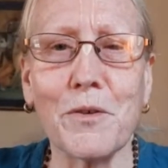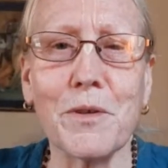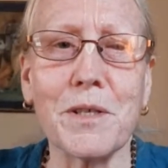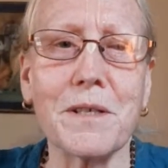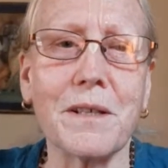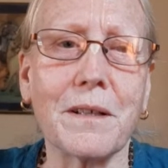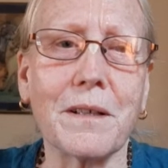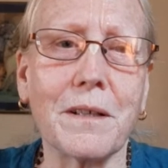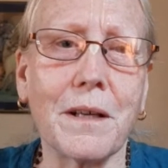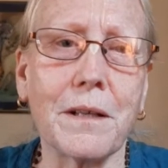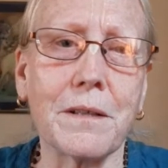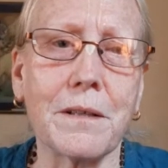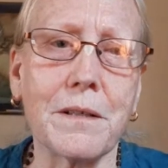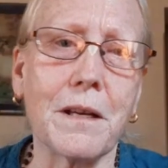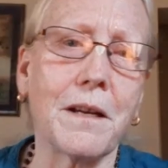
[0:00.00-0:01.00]
Krishna
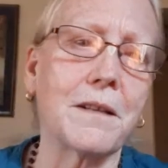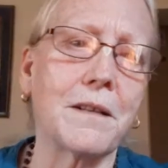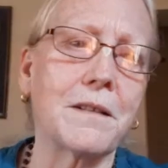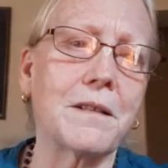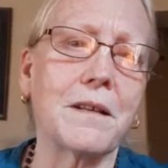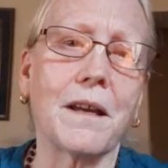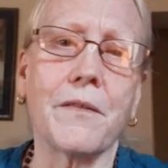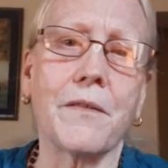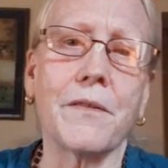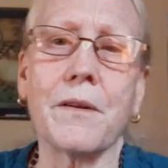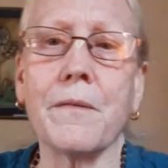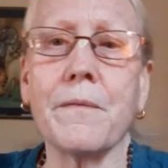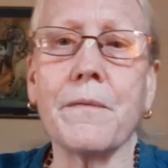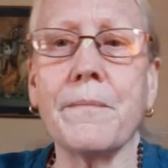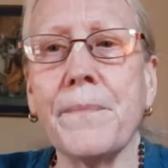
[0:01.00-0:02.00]
Katha
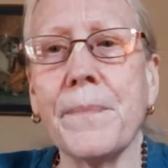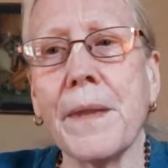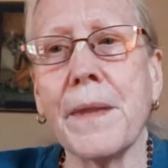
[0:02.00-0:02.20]
together.